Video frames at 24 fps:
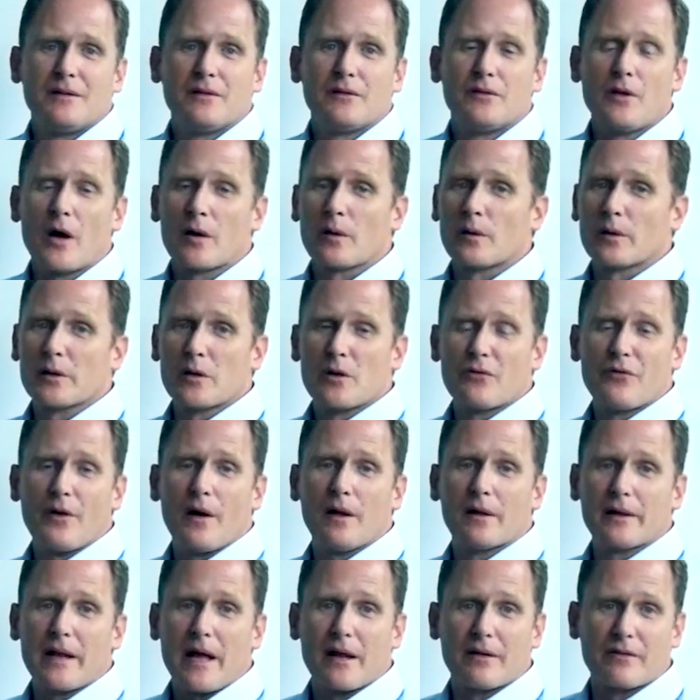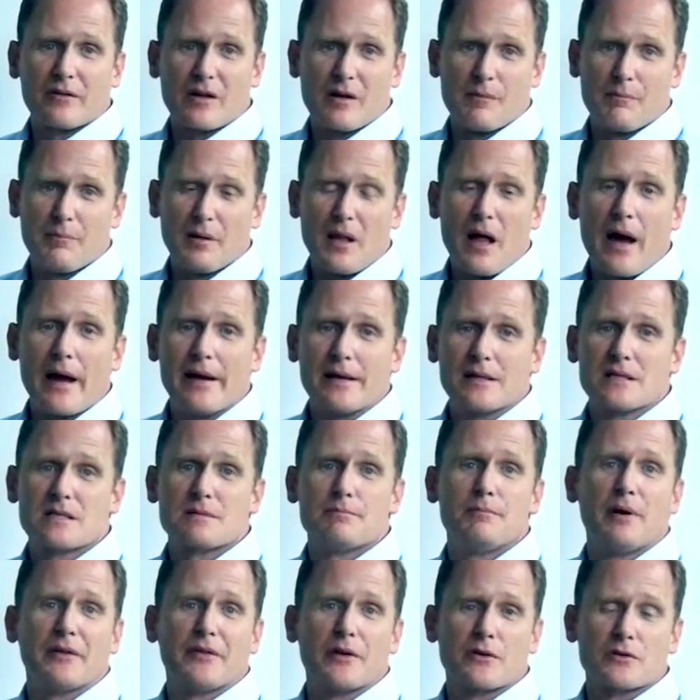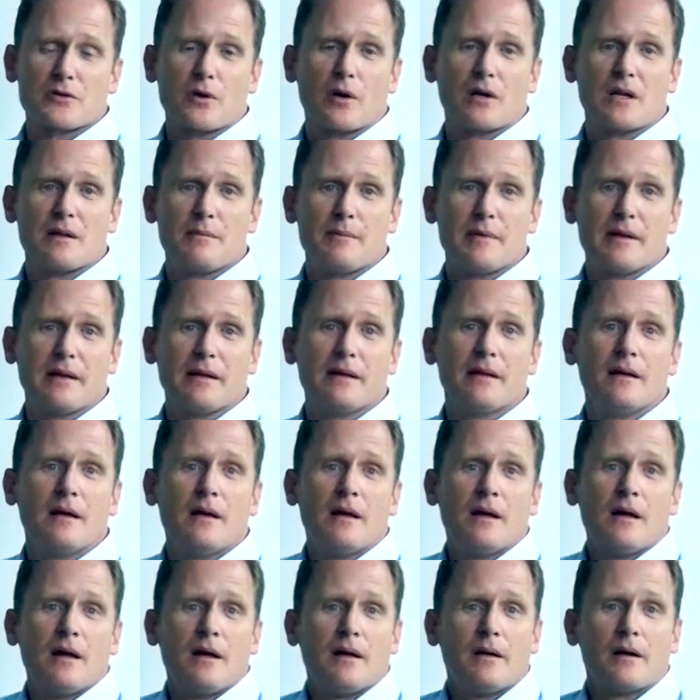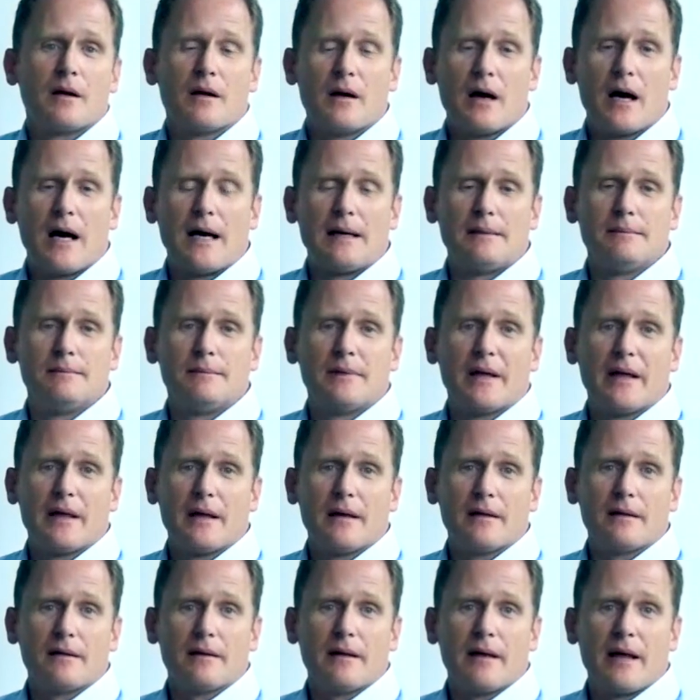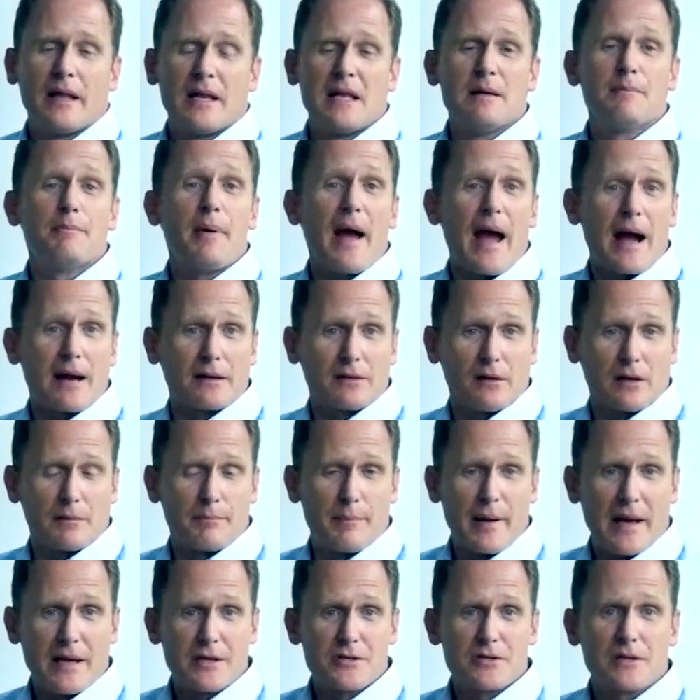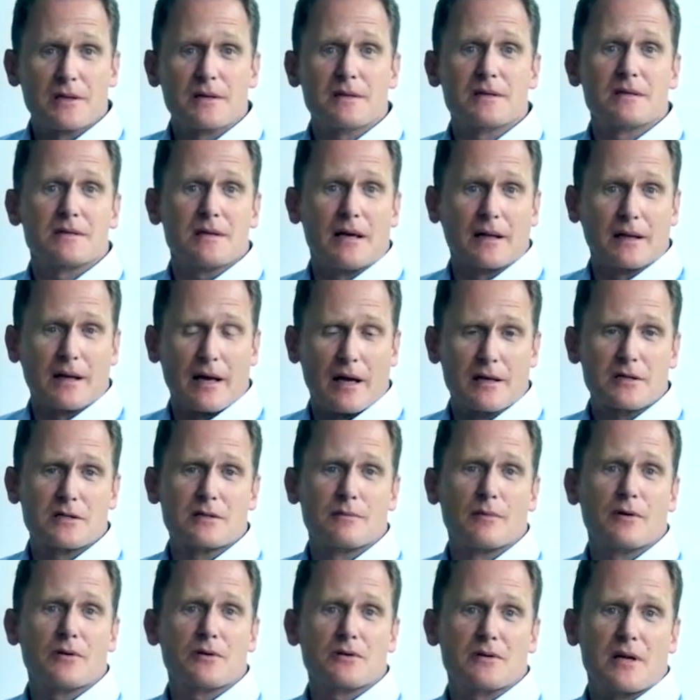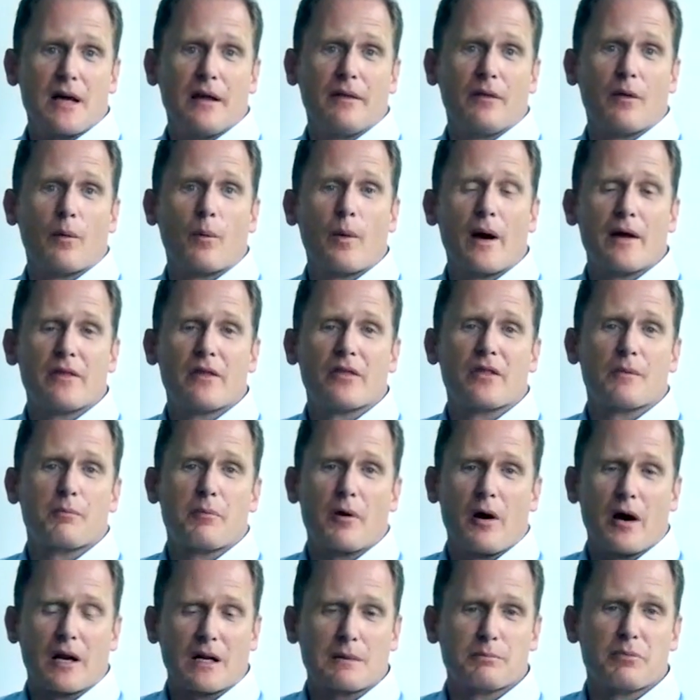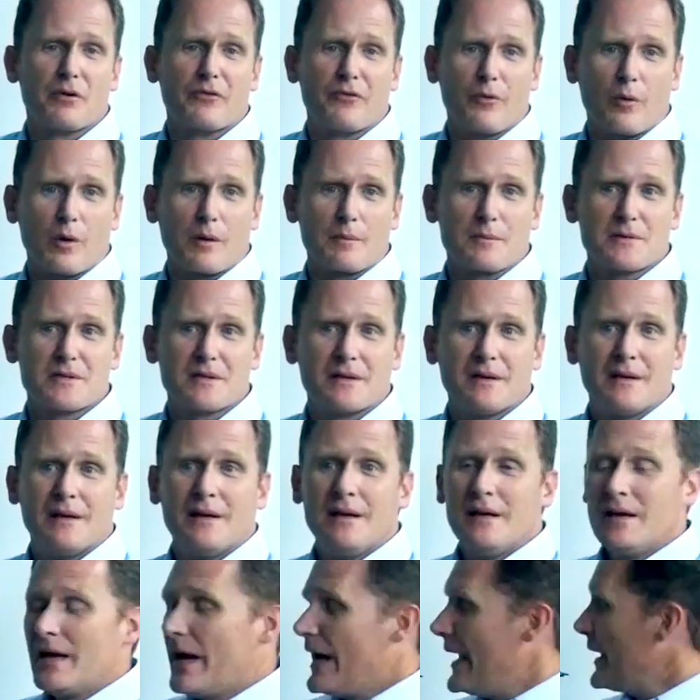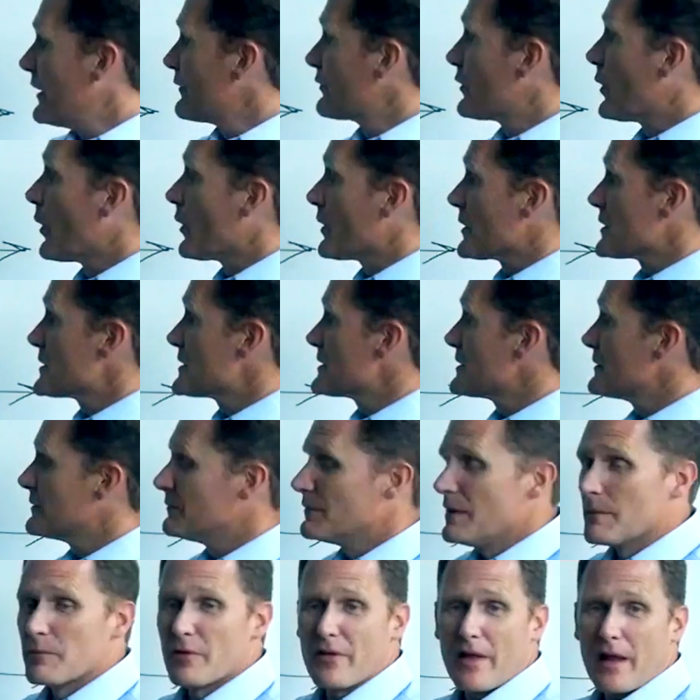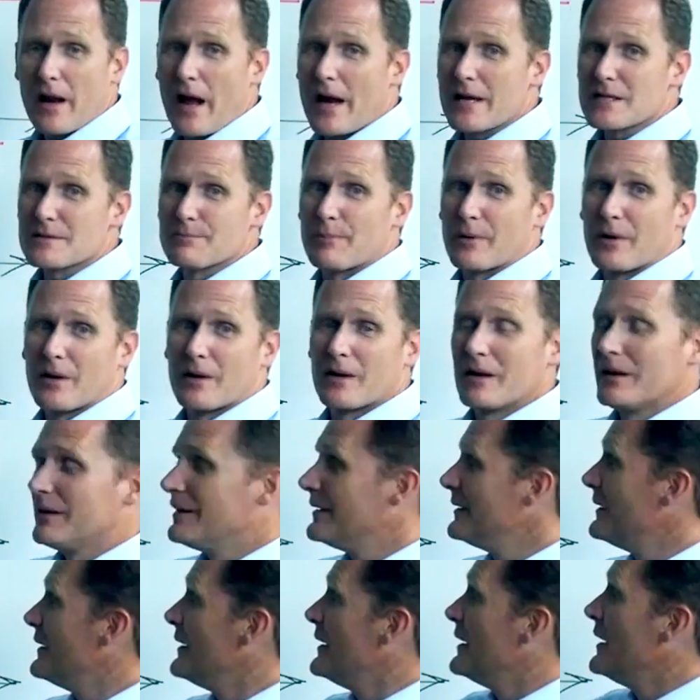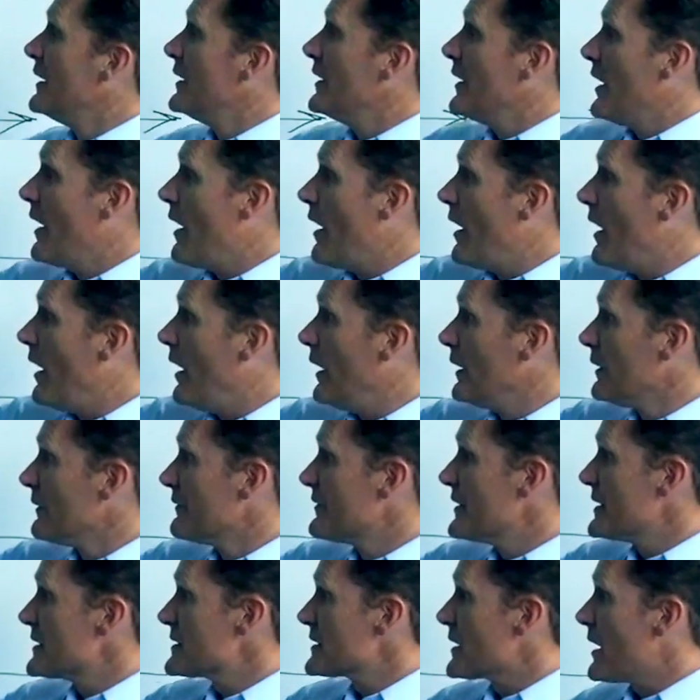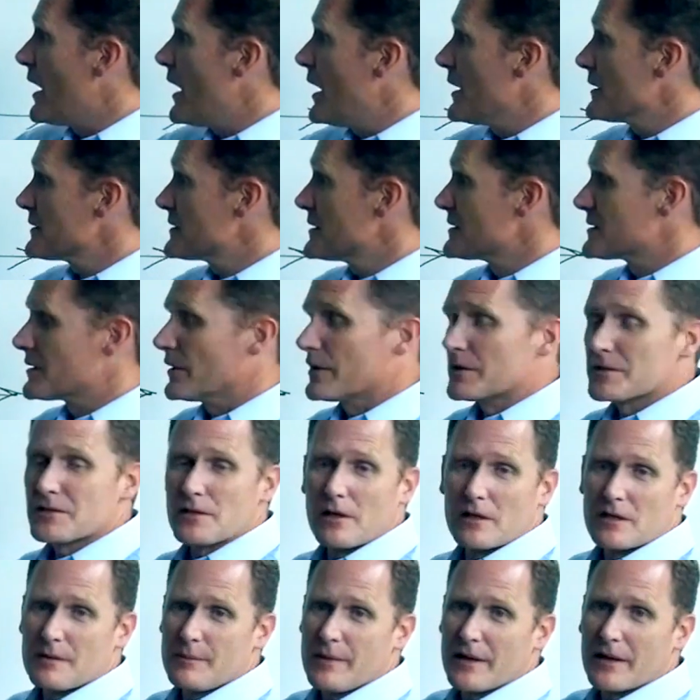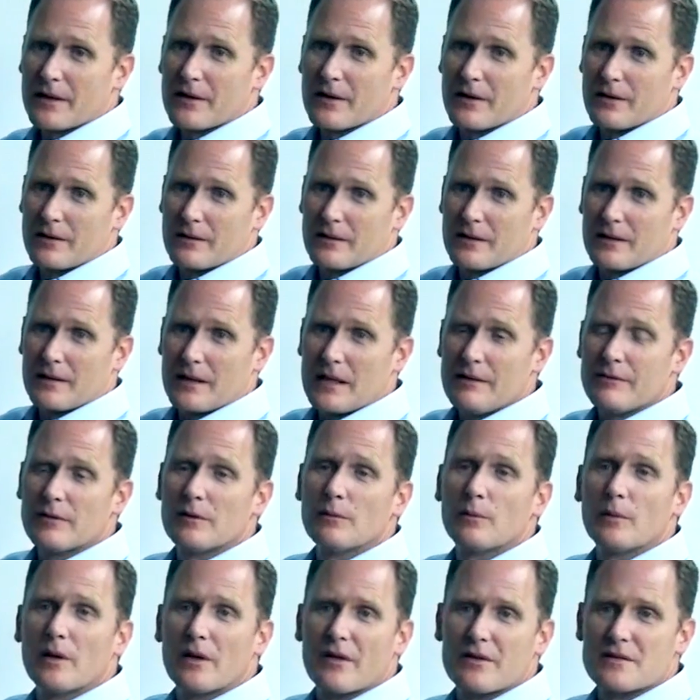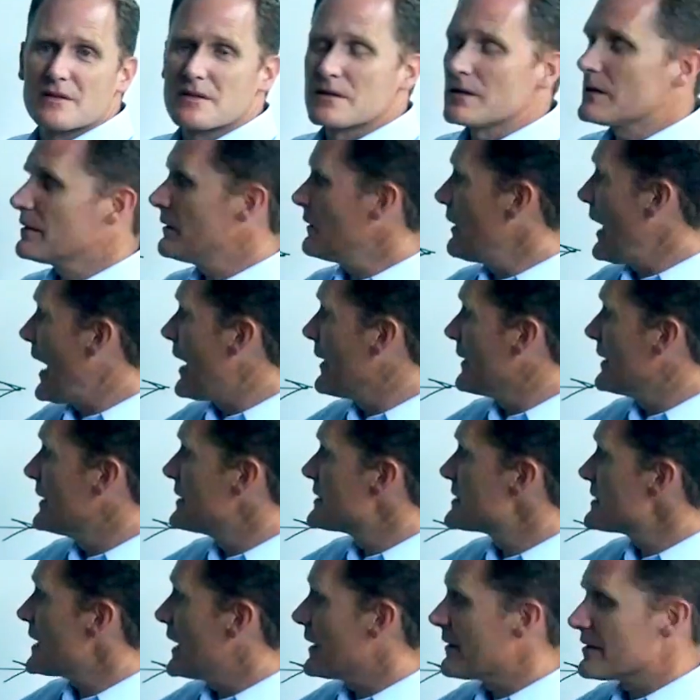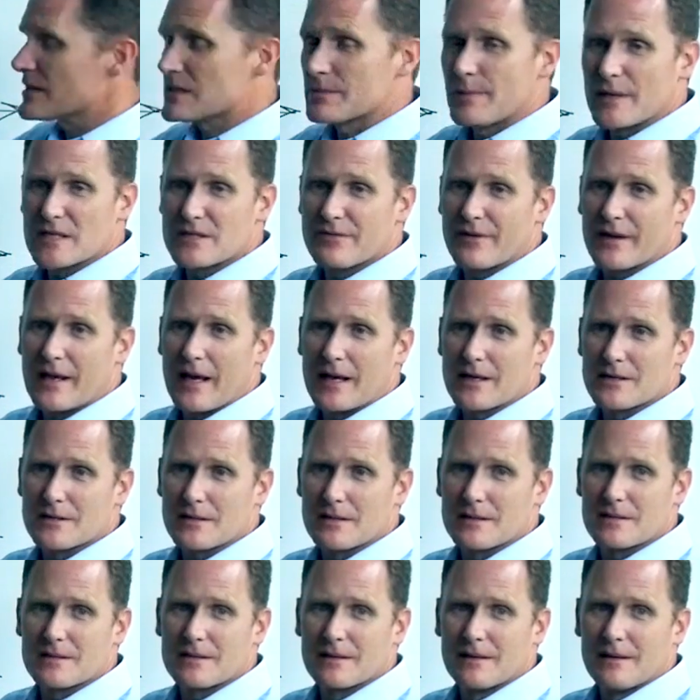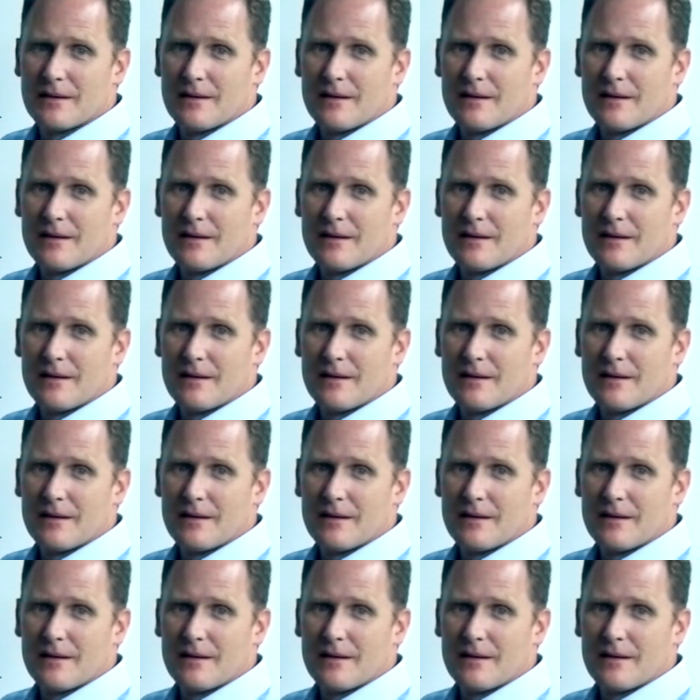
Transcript: not only are you falling out of compliance, but there's going to be an impact on patients and customers and the way that the product performs. And of course, remember that iceberg, all of this cost is going to start to be incurred, even when it's inside of the specifications.